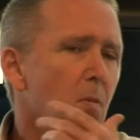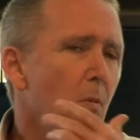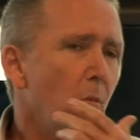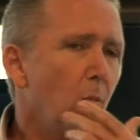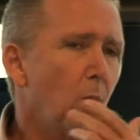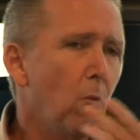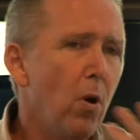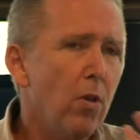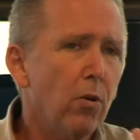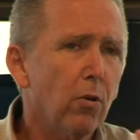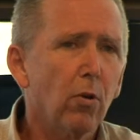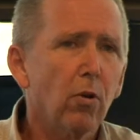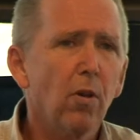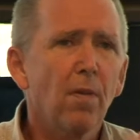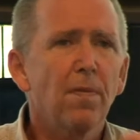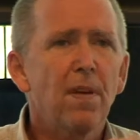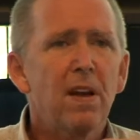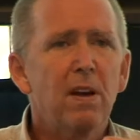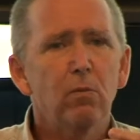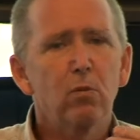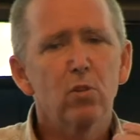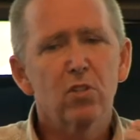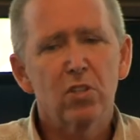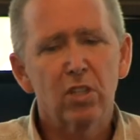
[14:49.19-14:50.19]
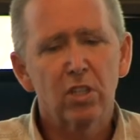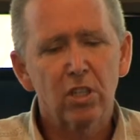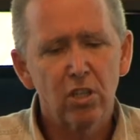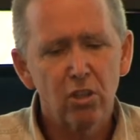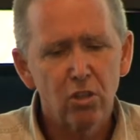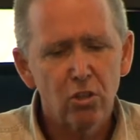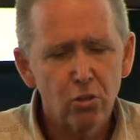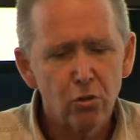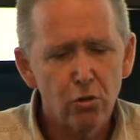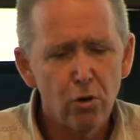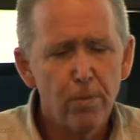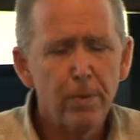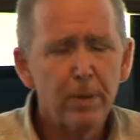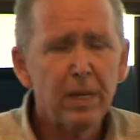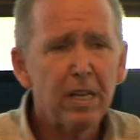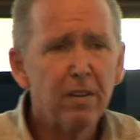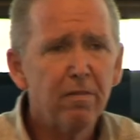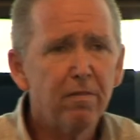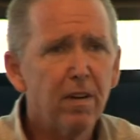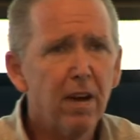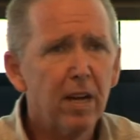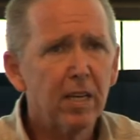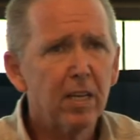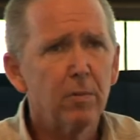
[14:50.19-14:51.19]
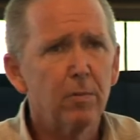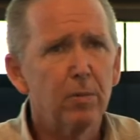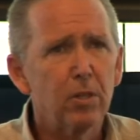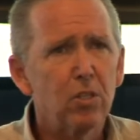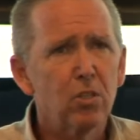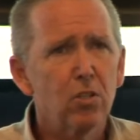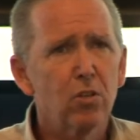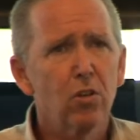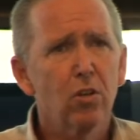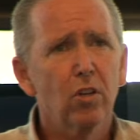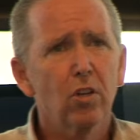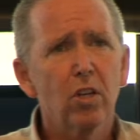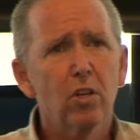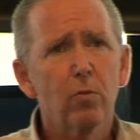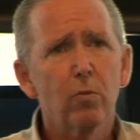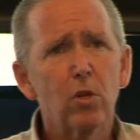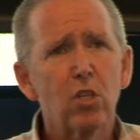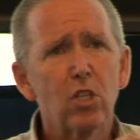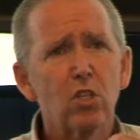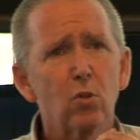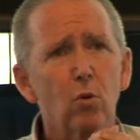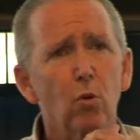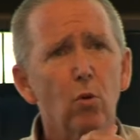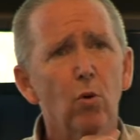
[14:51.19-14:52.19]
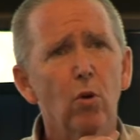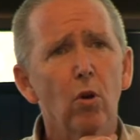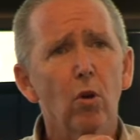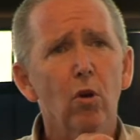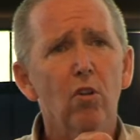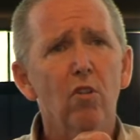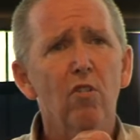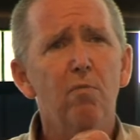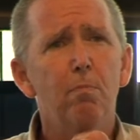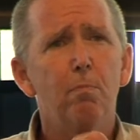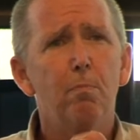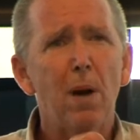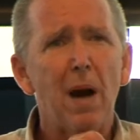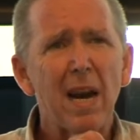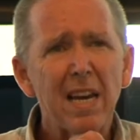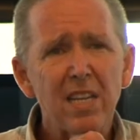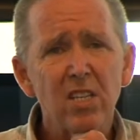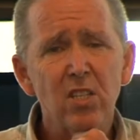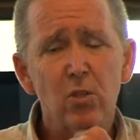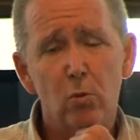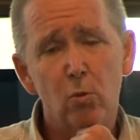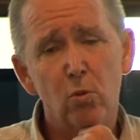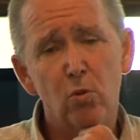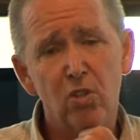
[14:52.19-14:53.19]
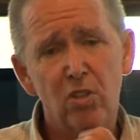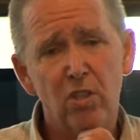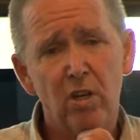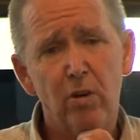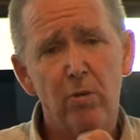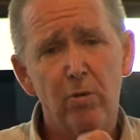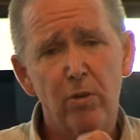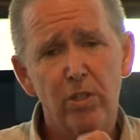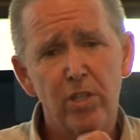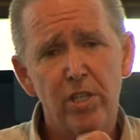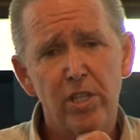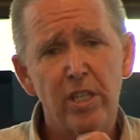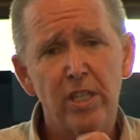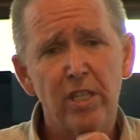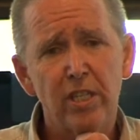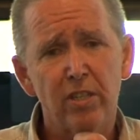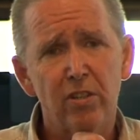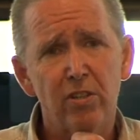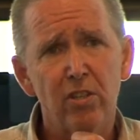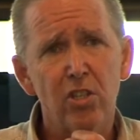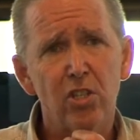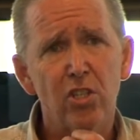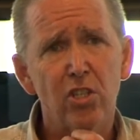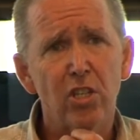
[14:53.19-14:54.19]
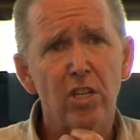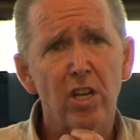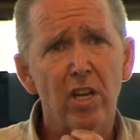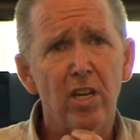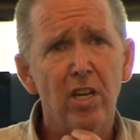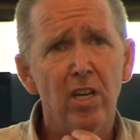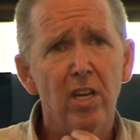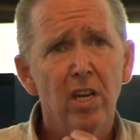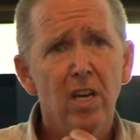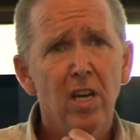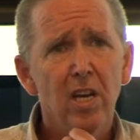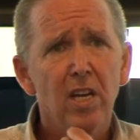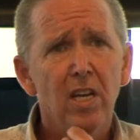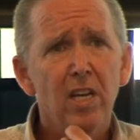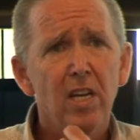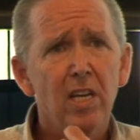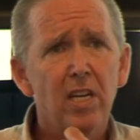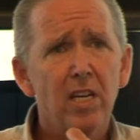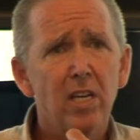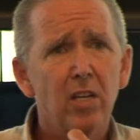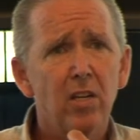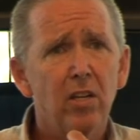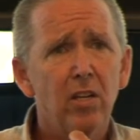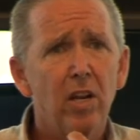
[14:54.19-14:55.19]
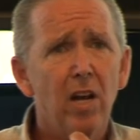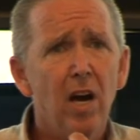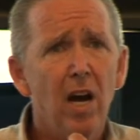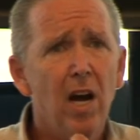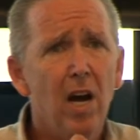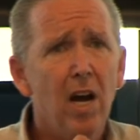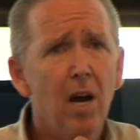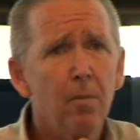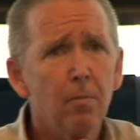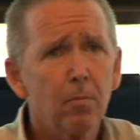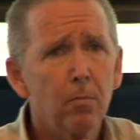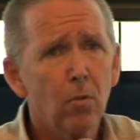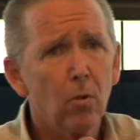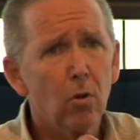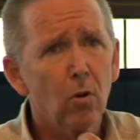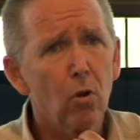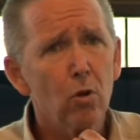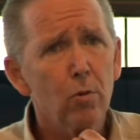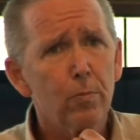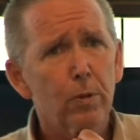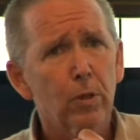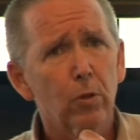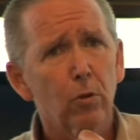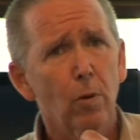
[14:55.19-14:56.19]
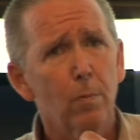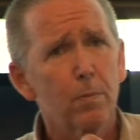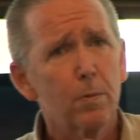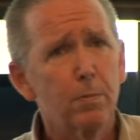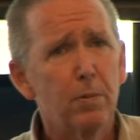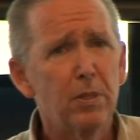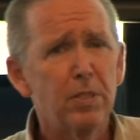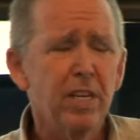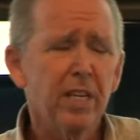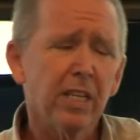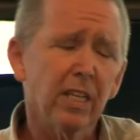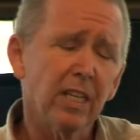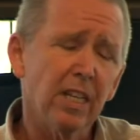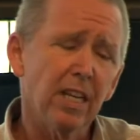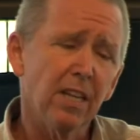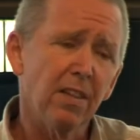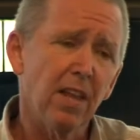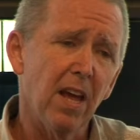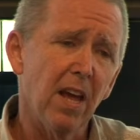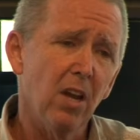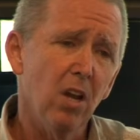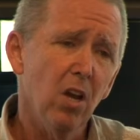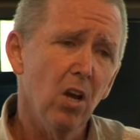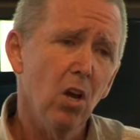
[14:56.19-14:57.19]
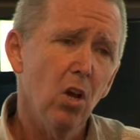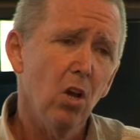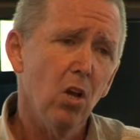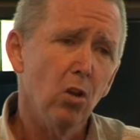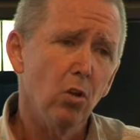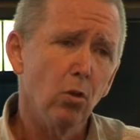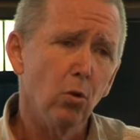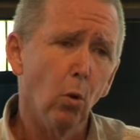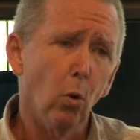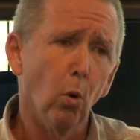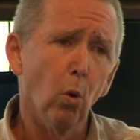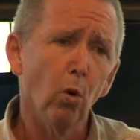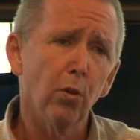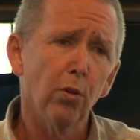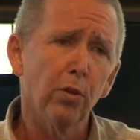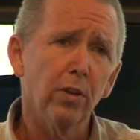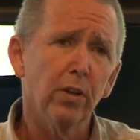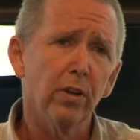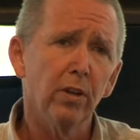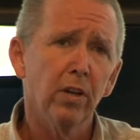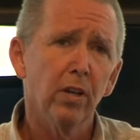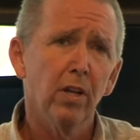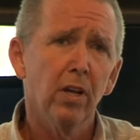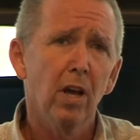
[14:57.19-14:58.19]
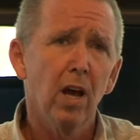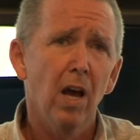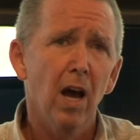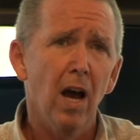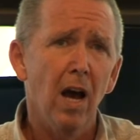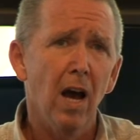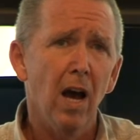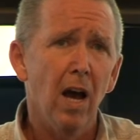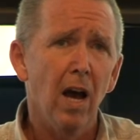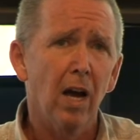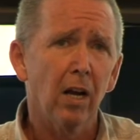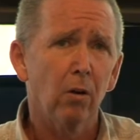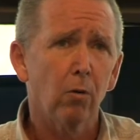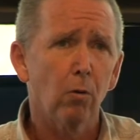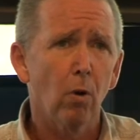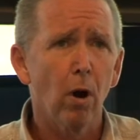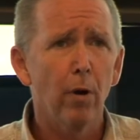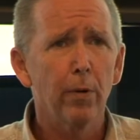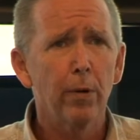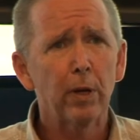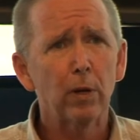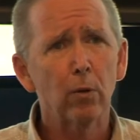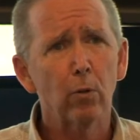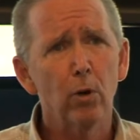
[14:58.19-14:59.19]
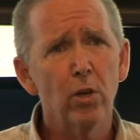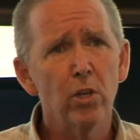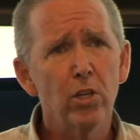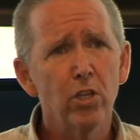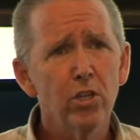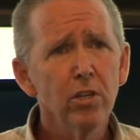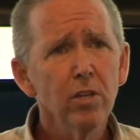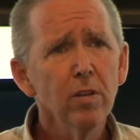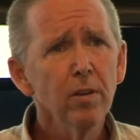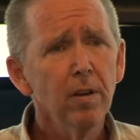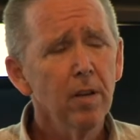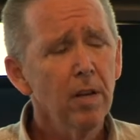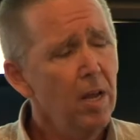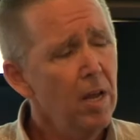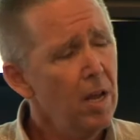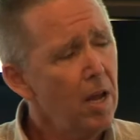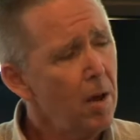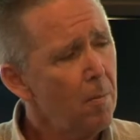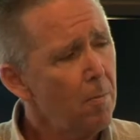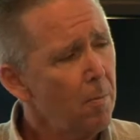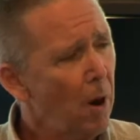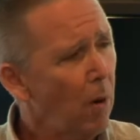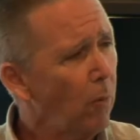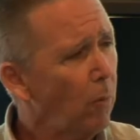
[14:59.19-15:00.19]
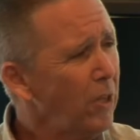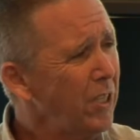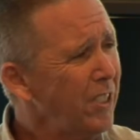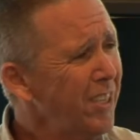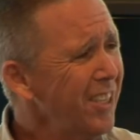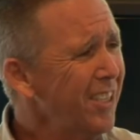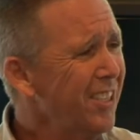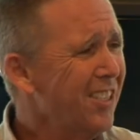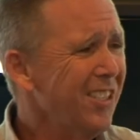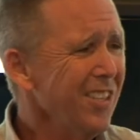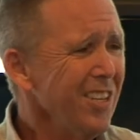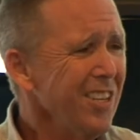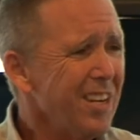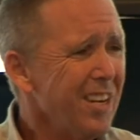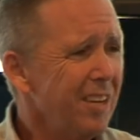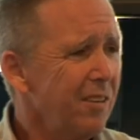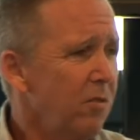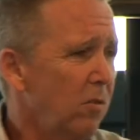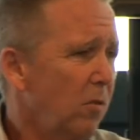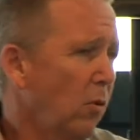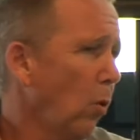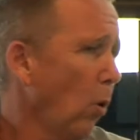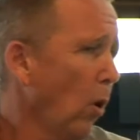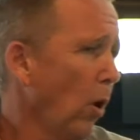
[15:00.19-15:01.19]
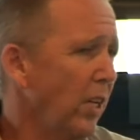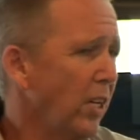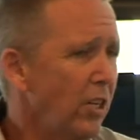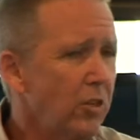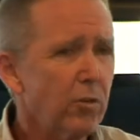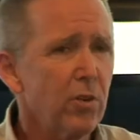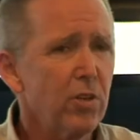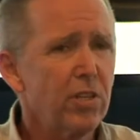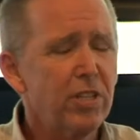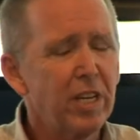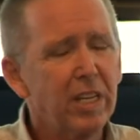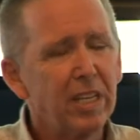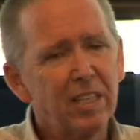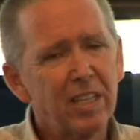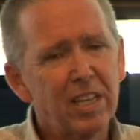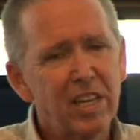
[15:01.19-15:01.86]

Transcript: Whether or not that was the contributing factor, but certainly we saw a lot of basal sclerotinia this year in lupin crops, particularly in that northern growing region, but we did see it, quite interestingly,